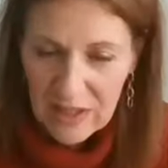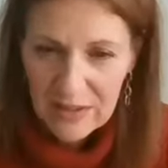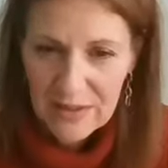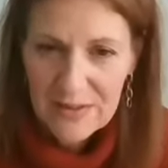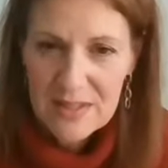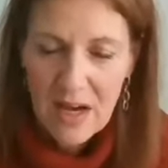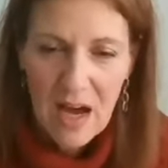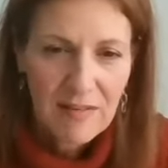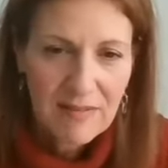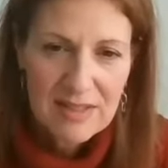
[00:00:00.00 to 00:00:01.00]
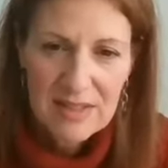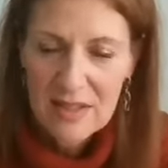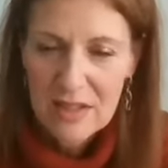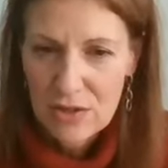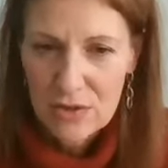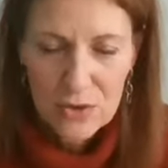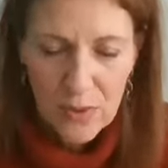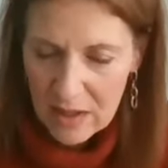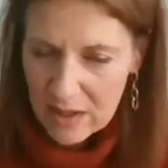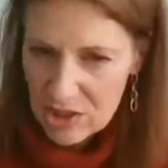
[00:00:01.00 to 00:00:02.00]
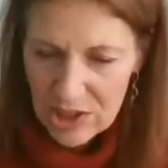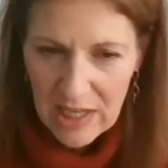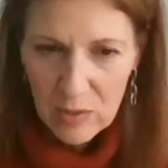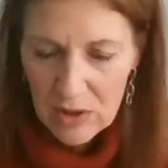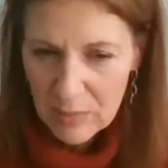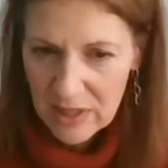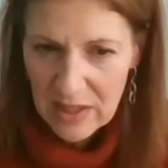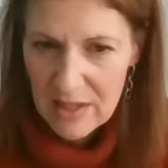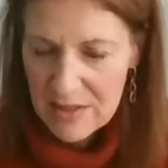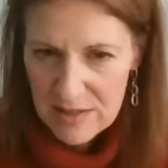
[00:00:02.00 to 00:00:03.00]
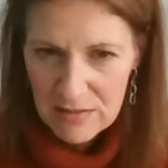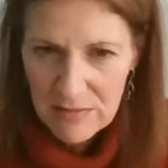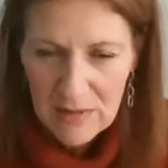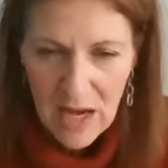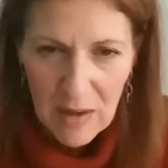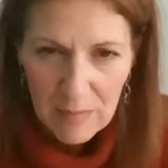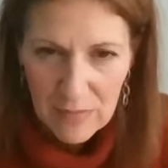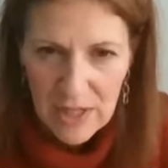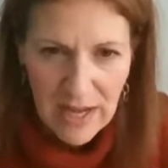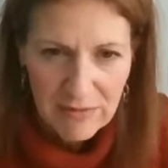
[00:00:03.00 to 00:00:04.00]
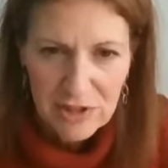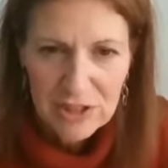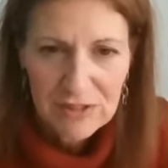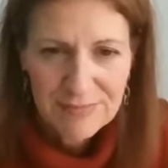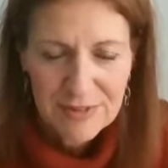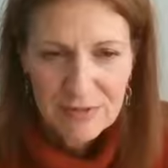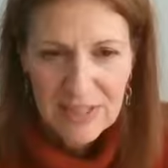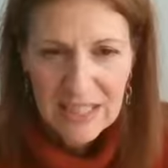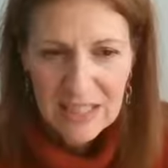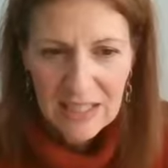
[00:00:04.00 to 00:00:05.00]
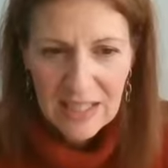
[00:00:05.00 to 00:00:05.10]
windows, obviously a huge walk-in shower, because you have to, right?